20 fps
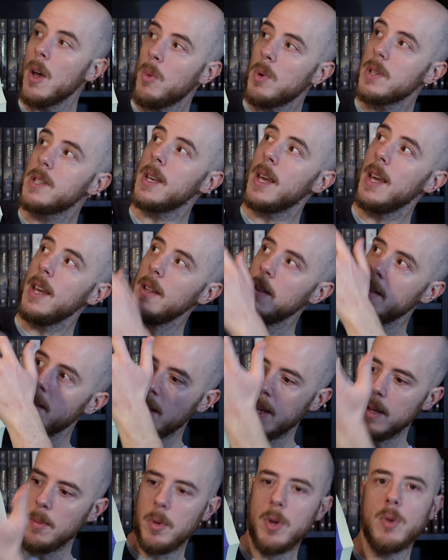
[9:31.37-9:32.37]
Once again,
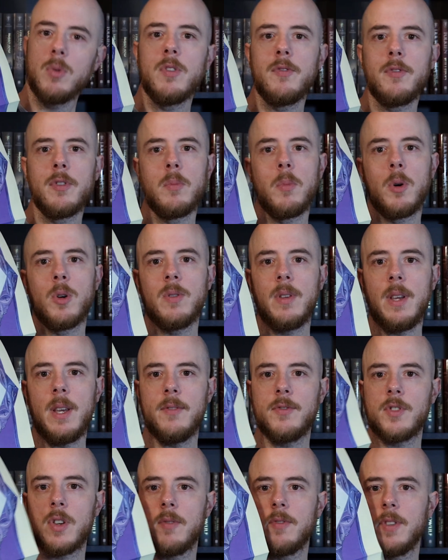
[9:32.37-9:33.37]
the beautiful
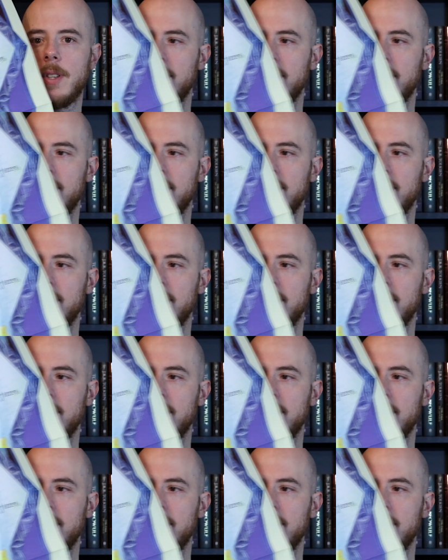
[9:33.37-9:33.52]
motifs of the